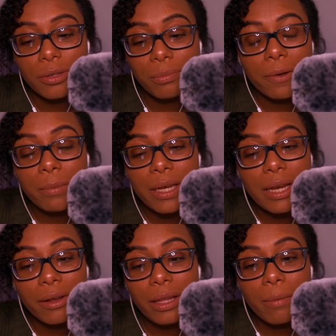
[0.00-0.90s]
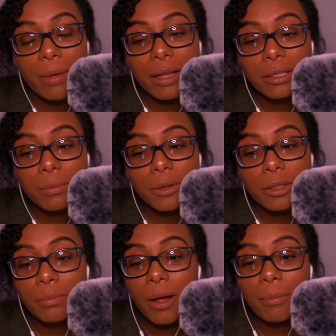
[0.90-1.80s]
It would be nearly impossible
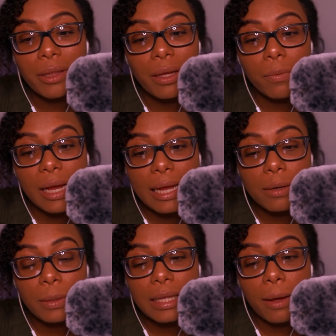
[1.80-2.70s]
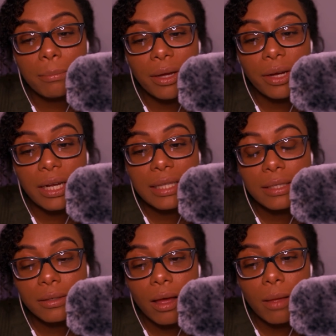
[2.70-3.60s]
to properly read without
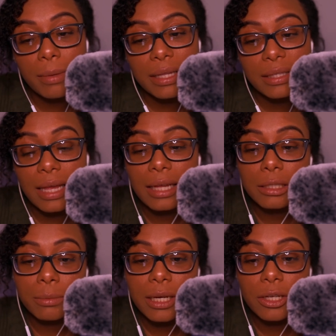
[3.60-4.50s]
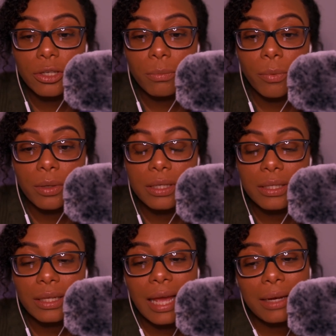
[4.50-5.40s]
periods, commas, exclamation
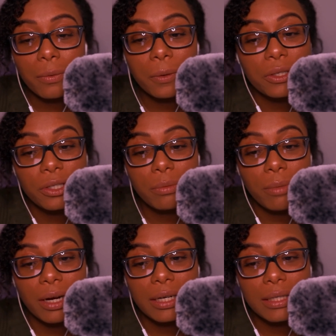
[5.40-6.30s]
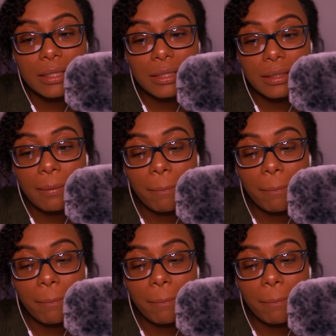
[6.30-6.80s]
points, and question marks.